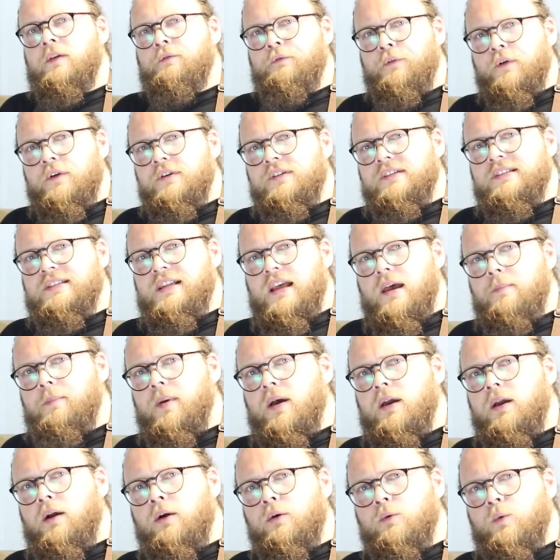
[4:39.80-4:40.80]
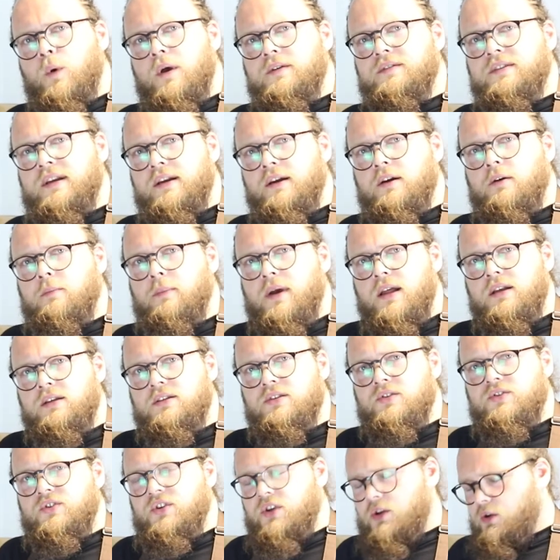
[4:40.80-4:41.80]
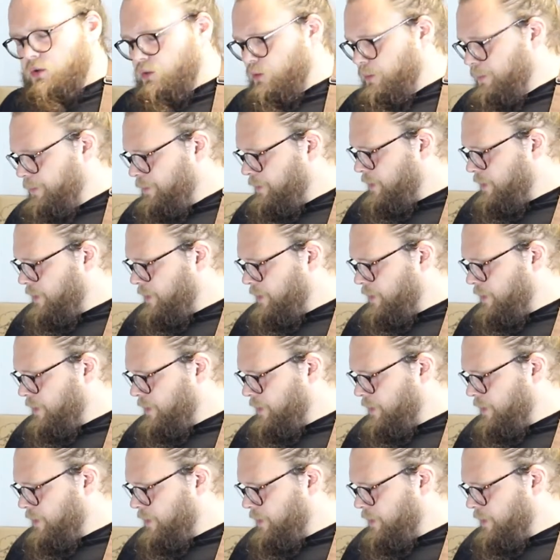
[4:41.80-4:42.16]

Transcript: first step I always recommend to do